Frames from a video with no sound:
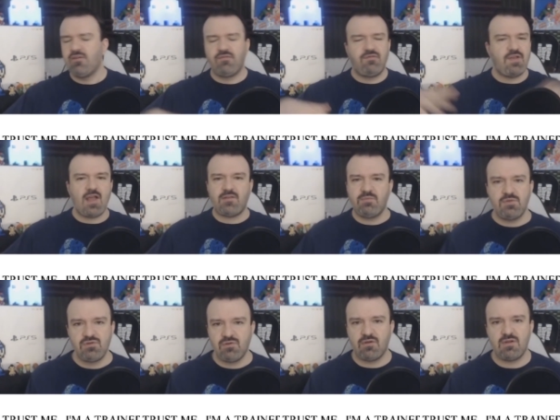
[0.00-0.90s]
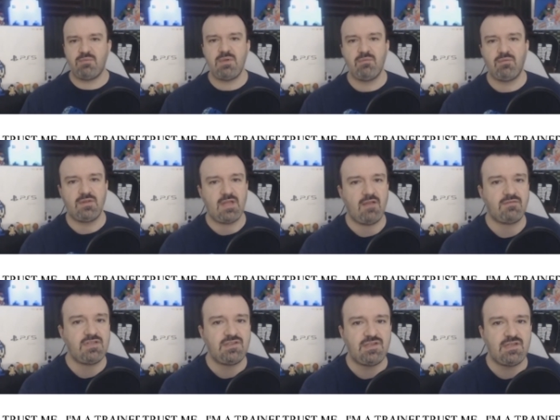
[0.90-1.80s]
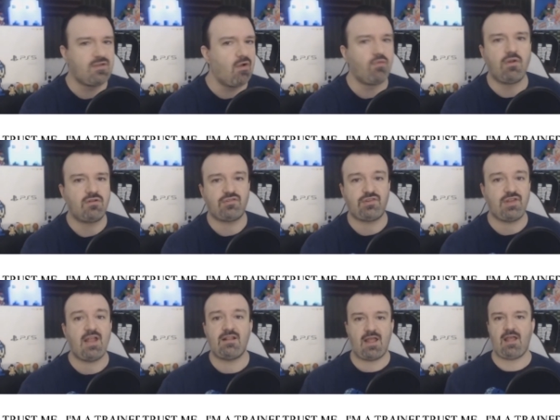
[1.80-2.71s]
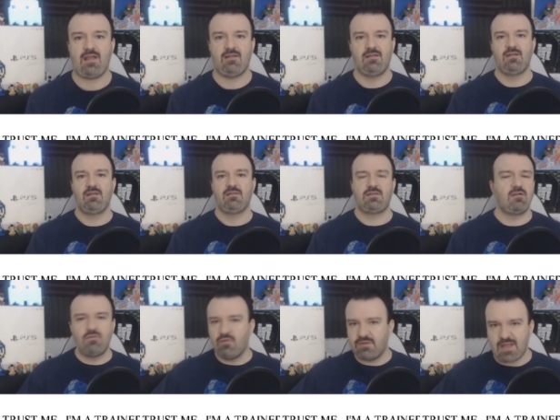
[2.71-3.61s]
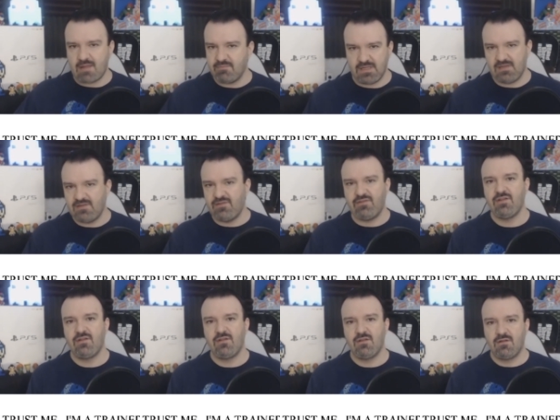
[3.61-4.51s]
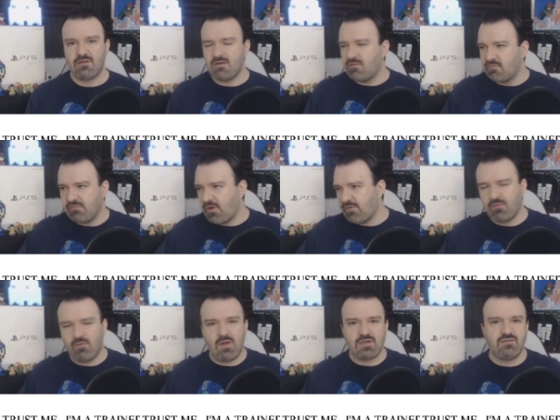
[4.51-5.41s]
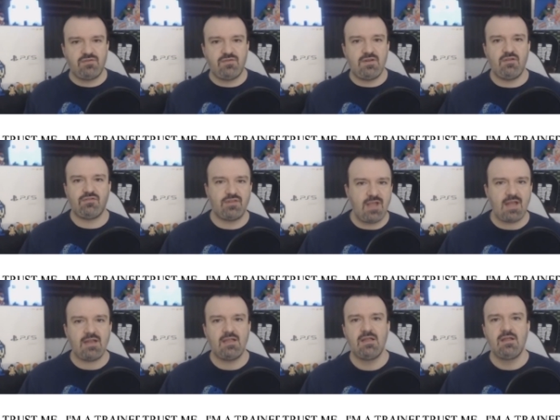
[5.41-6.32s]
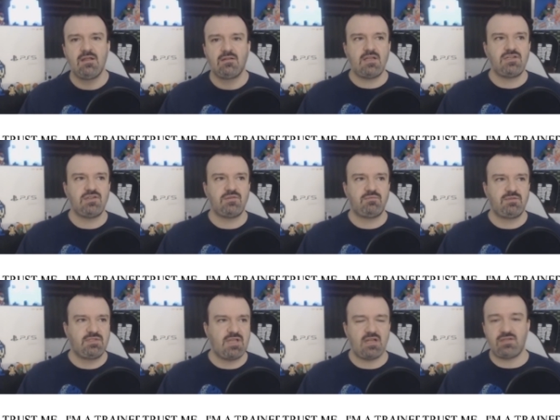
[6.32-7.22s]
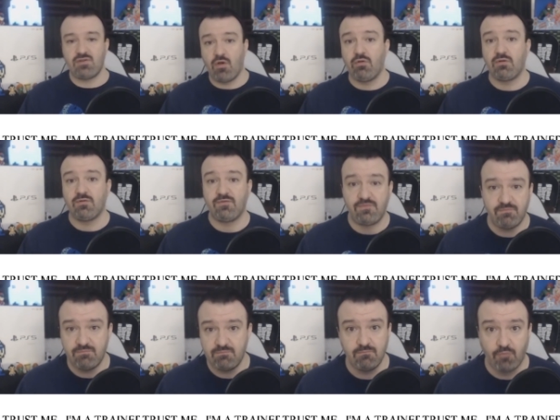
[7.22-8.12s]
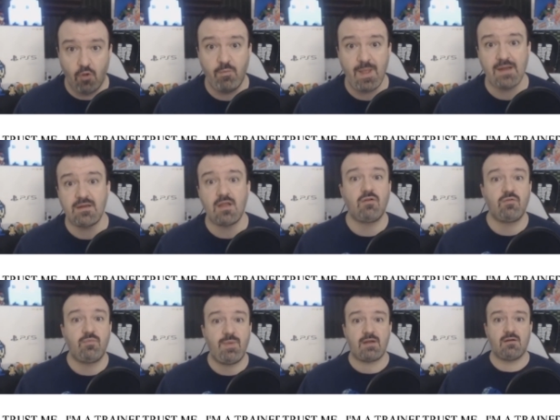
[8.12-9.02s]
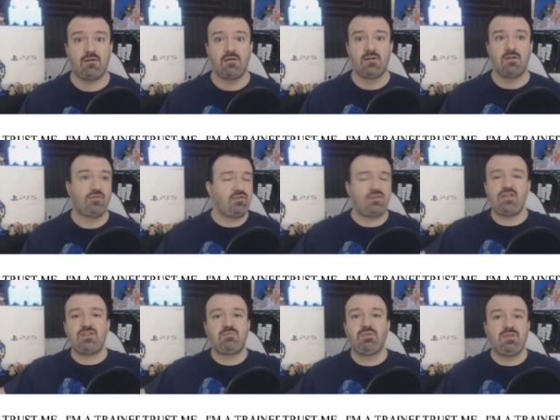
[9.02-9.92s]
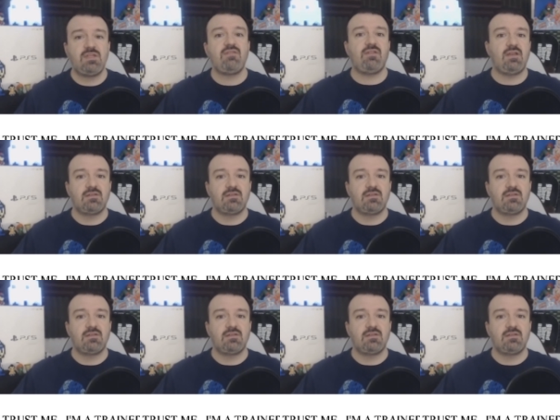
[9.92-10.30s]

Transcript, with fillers: The vast majority of people in the FGC don't understand that. They don't know what that means. They don't ever watch those videos or get it. They just get told rollback netcode's better, so they just believe